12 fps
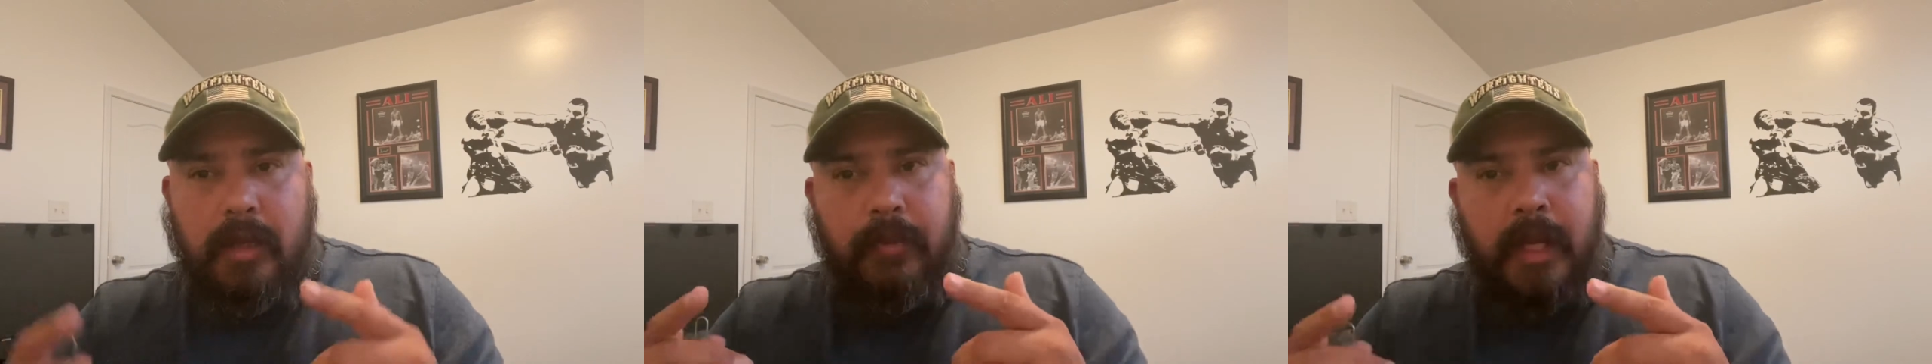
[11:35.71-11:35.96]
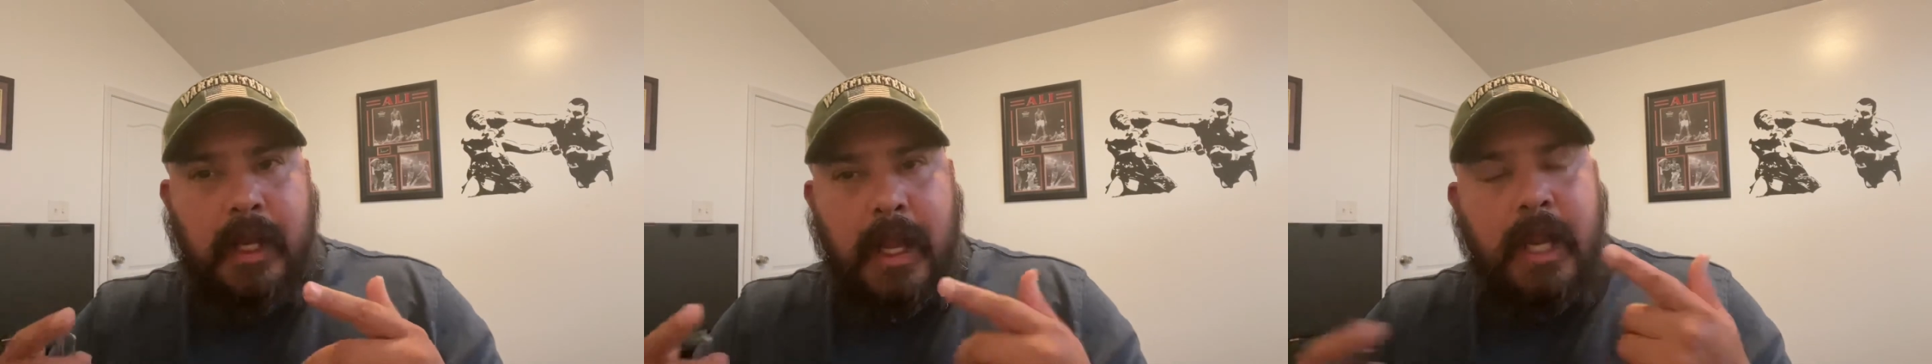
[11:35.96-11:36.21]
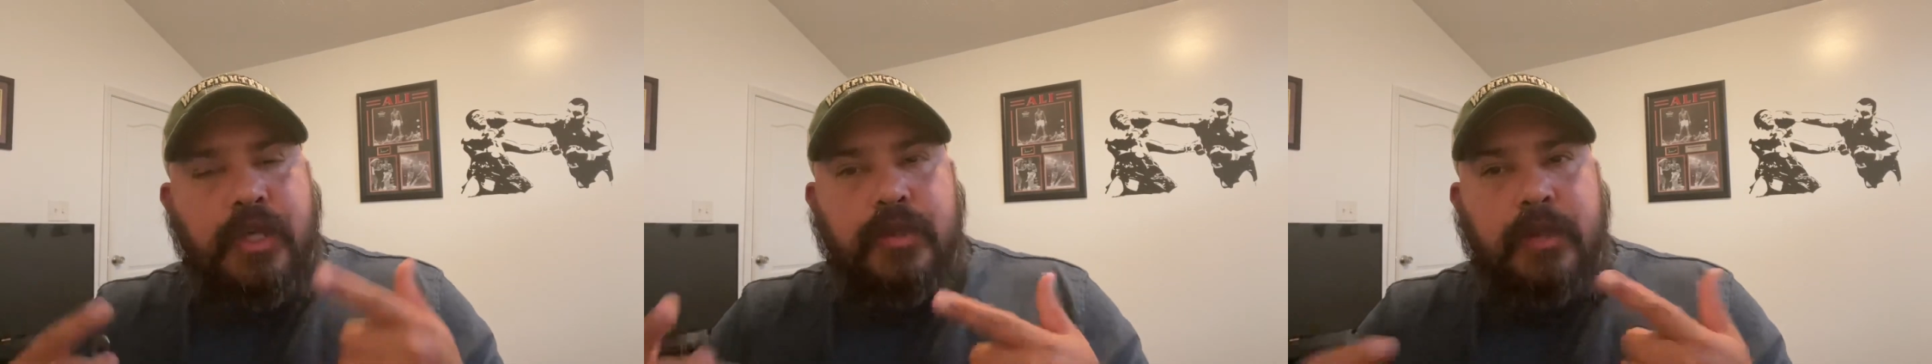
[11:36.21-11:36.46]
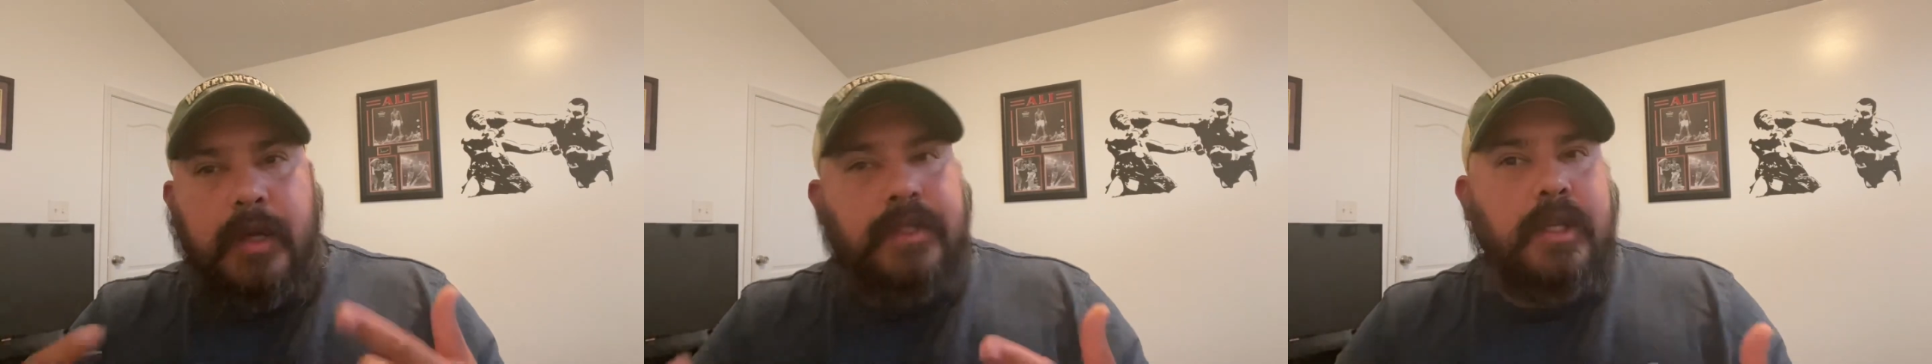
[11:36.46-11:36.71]
But in Angel
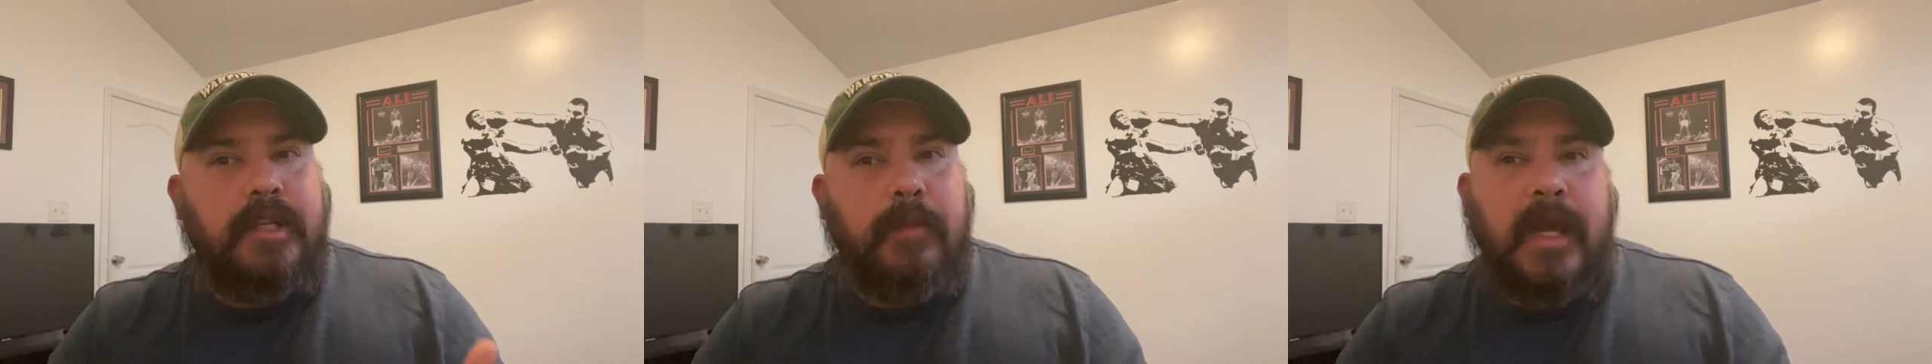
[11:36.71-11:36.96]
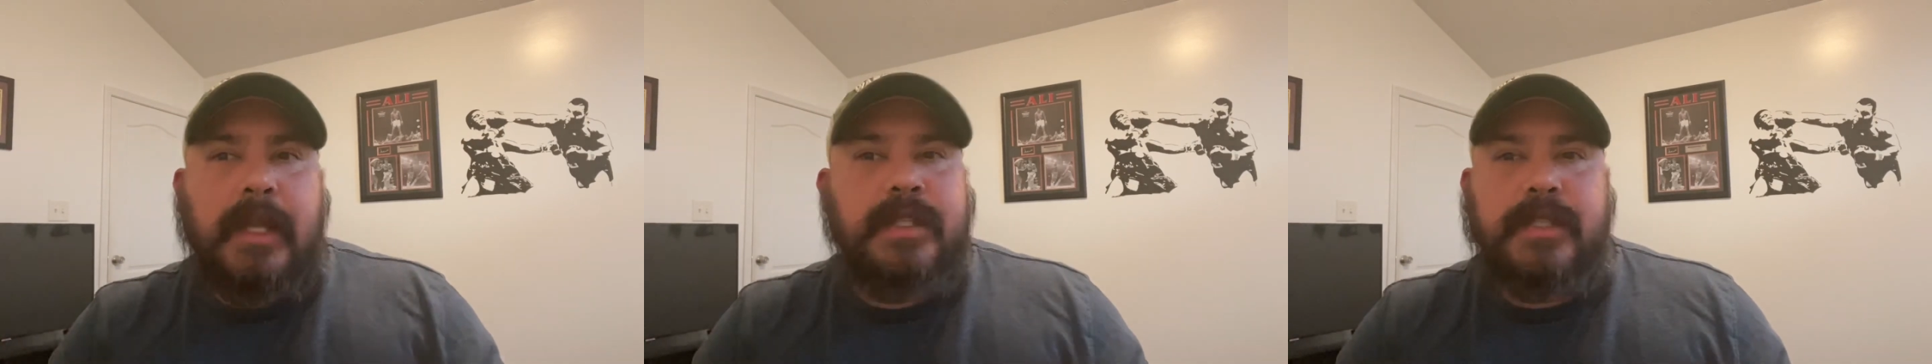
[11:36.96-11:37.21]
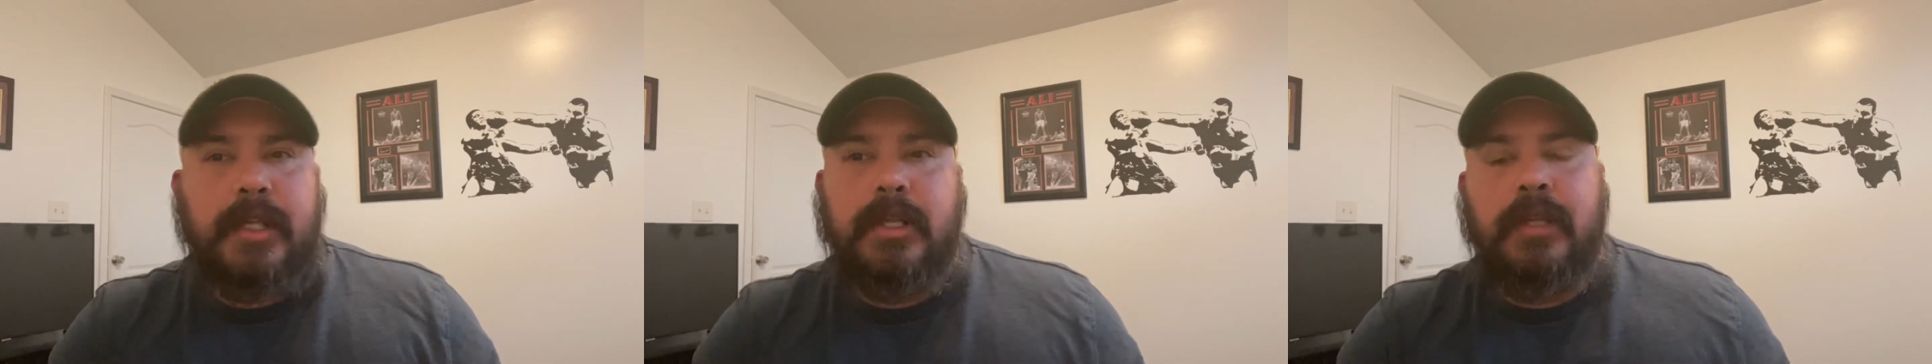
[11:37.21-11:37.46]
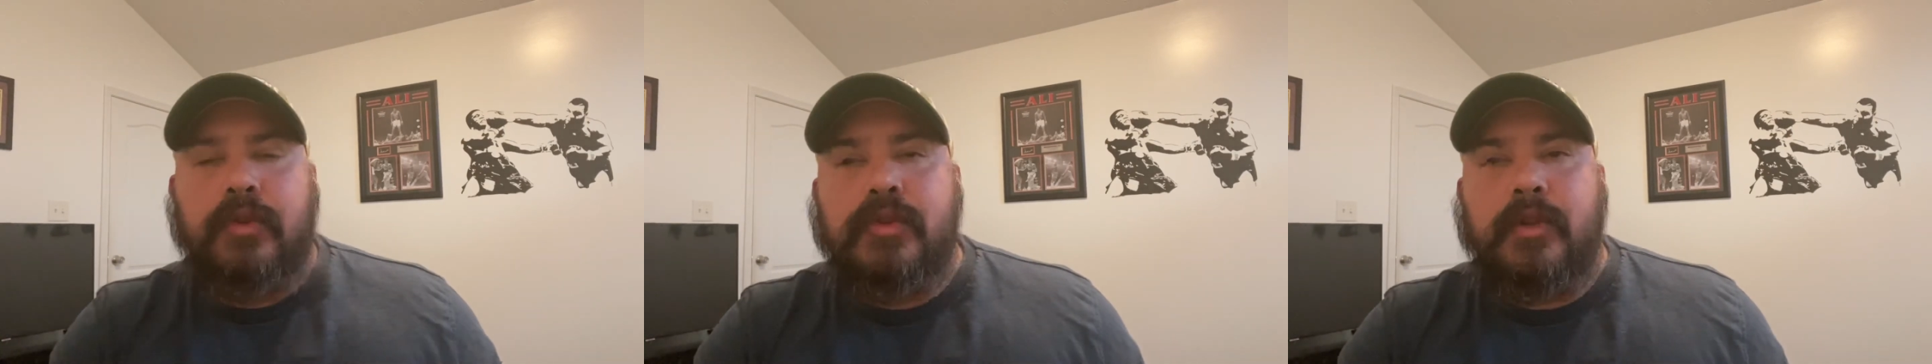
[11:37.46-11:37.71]
Garcia's mind, his son
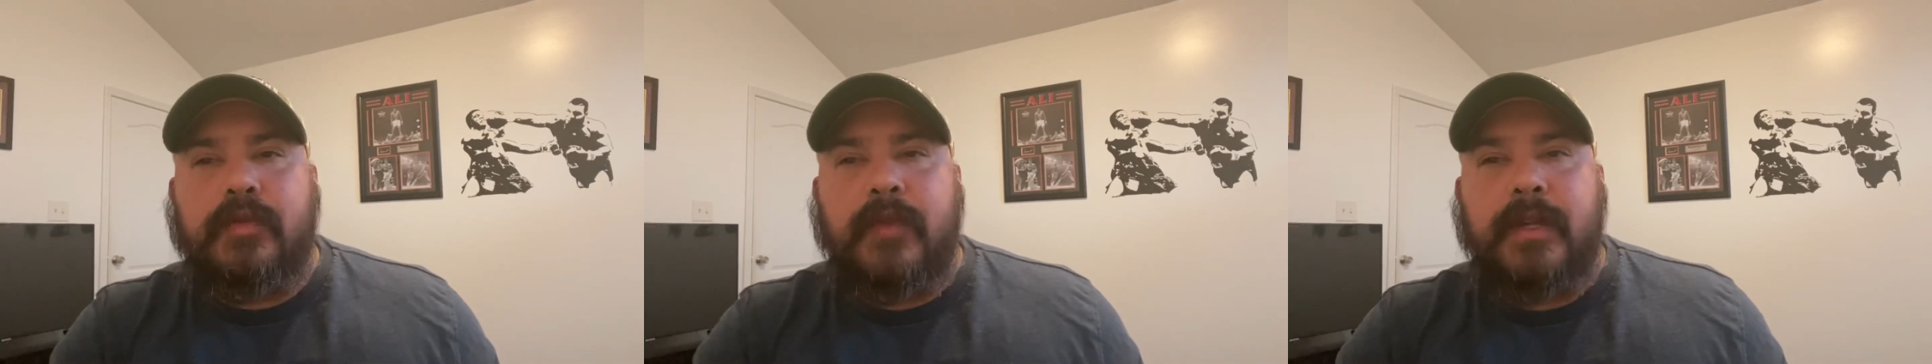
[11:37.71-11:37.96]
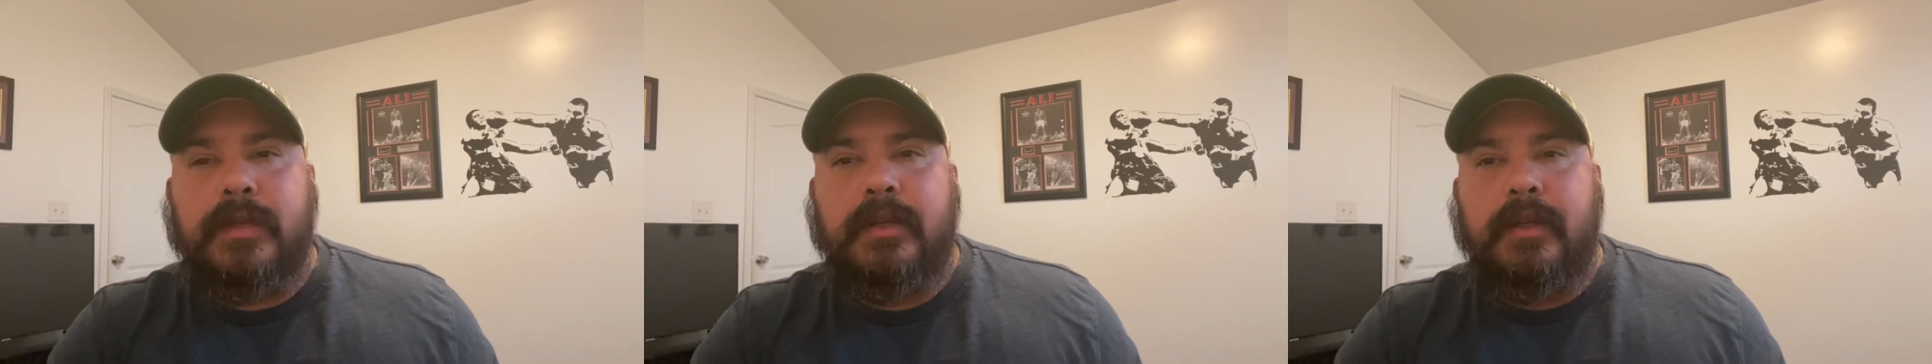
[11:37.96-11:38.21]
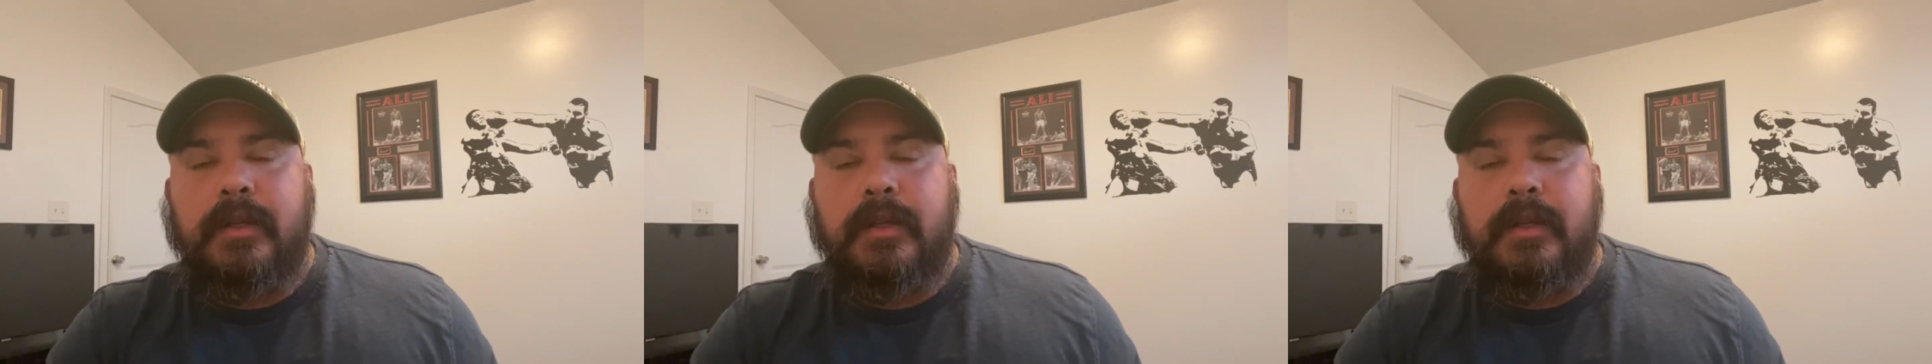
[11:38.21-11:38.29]
didn't lose those fights.